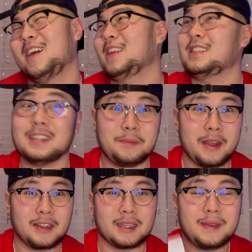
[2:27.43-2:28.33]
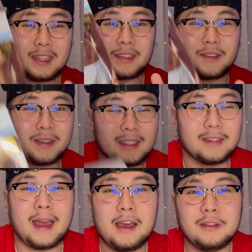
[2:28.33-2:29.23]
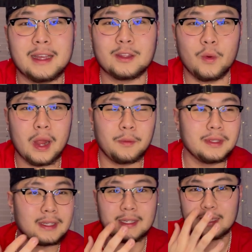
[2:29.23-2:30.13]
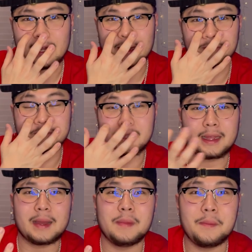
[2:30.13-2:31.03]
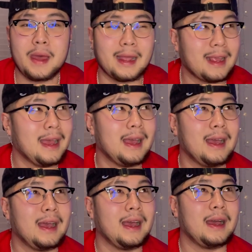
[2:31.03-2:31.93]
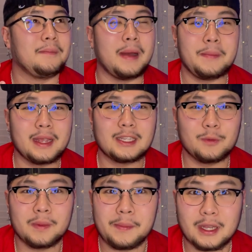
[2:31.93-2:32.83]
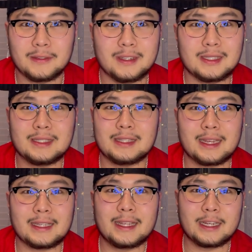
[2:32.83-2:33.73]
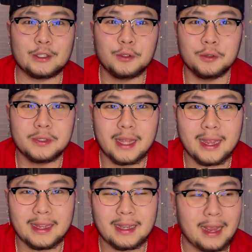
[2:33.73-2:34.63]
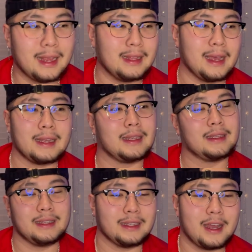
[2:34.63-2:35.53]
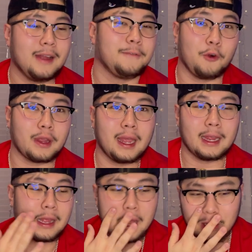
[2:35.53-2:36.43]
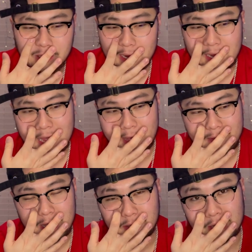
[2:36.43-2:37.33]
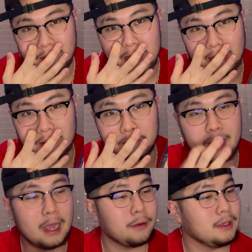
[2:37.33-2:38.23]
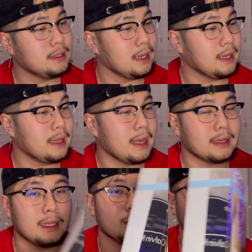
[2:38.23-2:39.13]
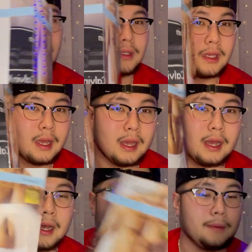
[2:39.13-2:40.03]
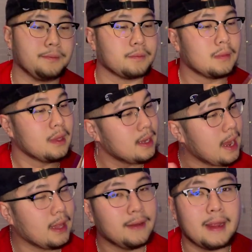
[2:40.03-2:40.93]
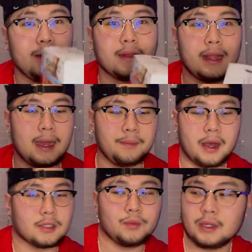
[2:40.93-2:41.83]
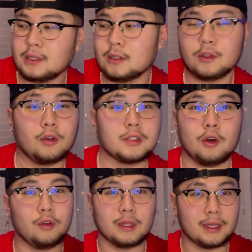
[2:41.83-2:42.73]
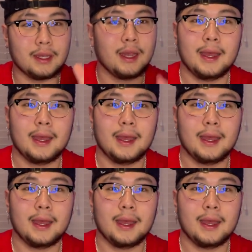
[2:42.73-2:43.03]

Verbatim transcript: This is embarrassing. I'm about to explain that stuff. I don't like the white ones because like I'm like I'm like my biggest one of my biggest fears is like getting a doo doo stain and like getting caught in four K. So I can't have that. So that's why I like the black ones, and I like these ones. Um, Yeah, I love Calvin Klein boxer briefs. These, those are only